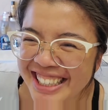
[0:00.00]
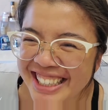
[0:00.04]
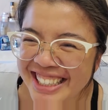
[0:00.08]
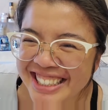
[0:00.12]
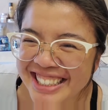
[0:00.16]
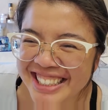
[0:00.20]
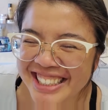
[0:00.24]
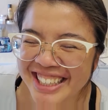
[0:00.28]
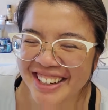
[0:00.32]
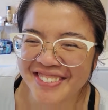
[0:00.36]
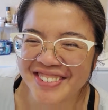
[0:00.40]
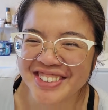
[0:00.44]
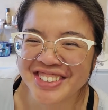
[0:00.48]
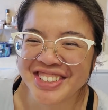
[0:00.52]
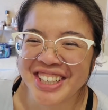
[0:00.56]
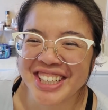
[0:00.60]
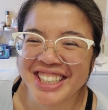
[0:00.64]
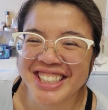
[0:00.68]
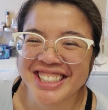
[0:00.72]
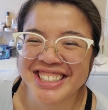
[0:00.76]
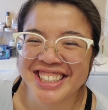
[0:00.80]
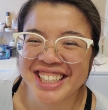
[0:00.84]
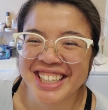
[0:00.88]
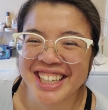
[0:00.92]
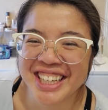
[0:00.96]
She never tried
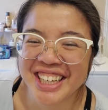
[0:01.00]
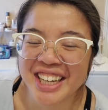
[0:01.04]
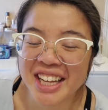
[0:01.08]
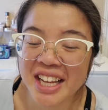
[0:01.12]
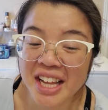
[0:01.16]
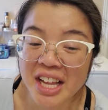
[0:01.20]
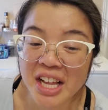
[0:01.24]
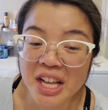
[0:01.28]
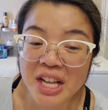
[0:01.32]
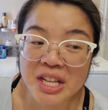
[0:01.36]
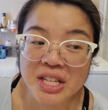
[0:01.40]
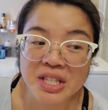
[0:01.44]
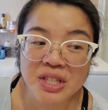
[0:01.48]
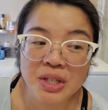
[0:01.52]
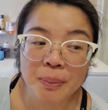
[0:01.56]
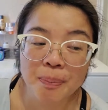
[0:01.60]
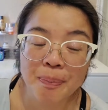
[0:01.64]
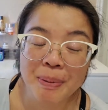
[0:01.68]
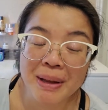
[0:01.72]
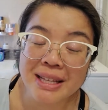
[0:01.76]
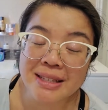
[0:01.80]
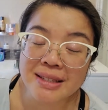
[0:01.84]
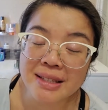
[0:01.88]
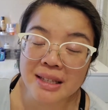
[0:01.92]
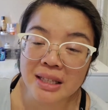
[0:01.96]
to say it. So
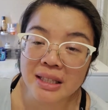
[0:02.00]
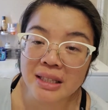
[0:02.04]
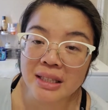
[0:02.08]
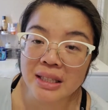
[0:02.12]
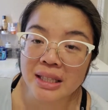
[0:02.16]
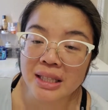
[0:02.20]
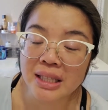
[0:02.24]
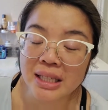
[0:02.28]
basically,